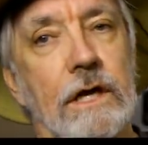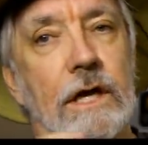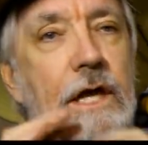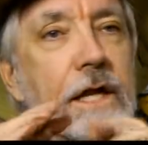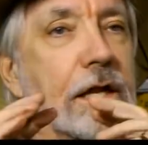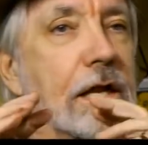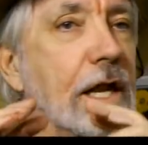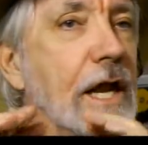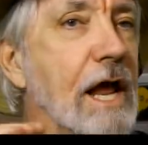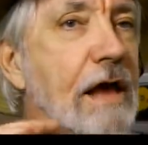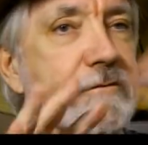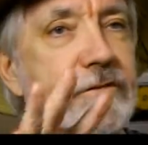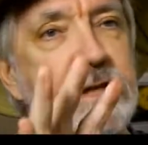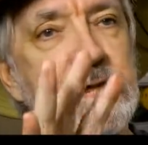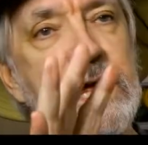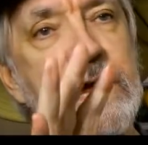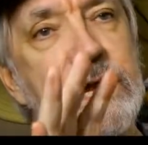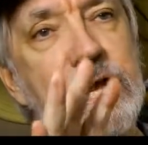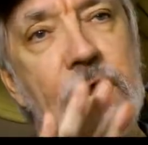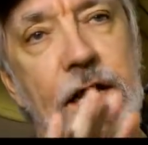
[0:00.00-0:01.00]
and then having
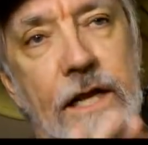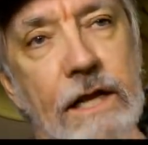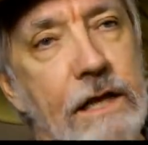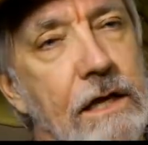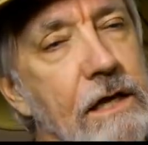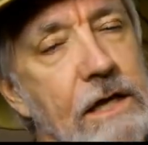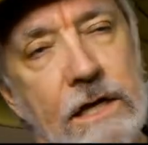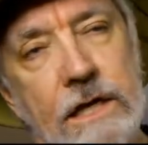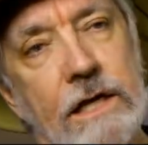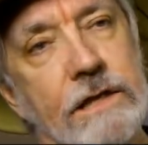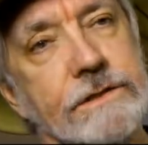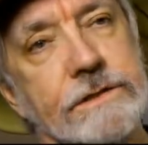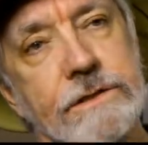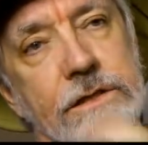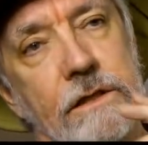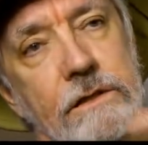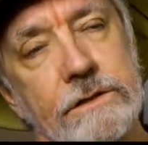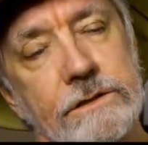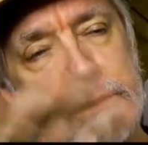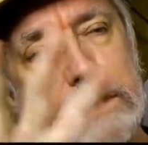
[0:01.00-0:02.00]
that eddy, it
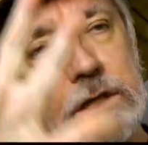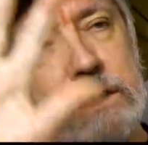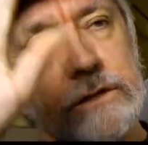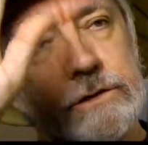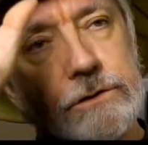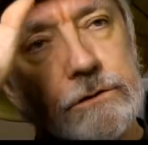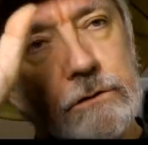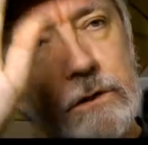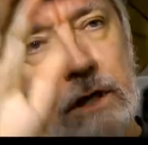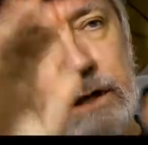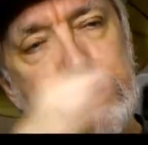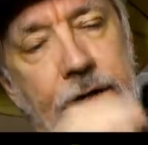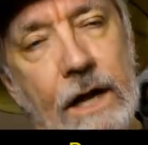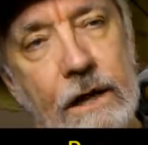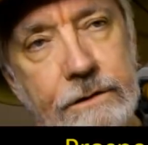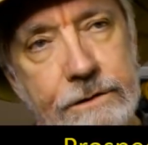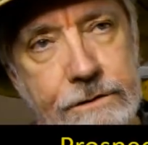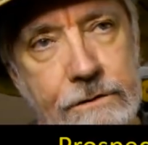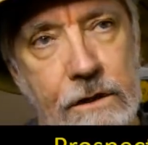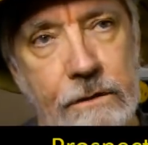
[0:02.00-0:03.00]
still is going to shoot on
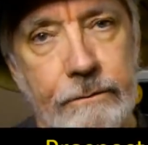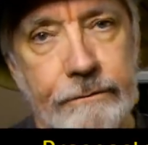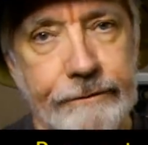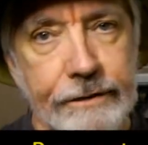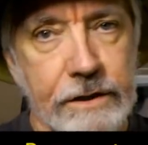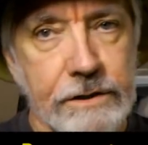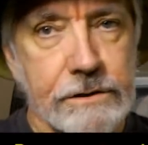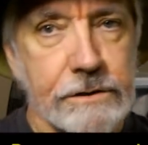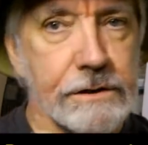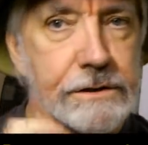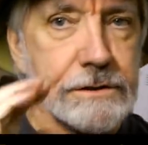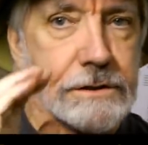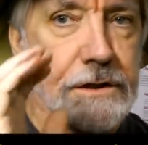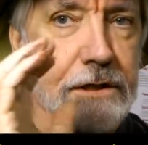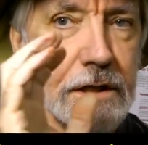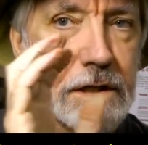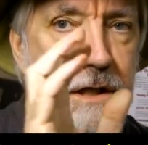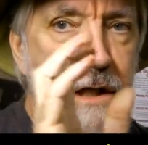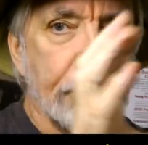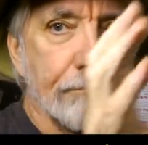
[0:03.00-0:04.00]
downstream eventually. It's
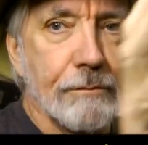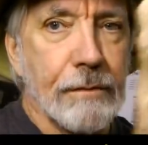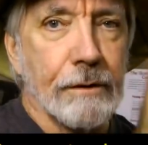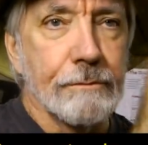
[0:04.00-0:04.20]
going to get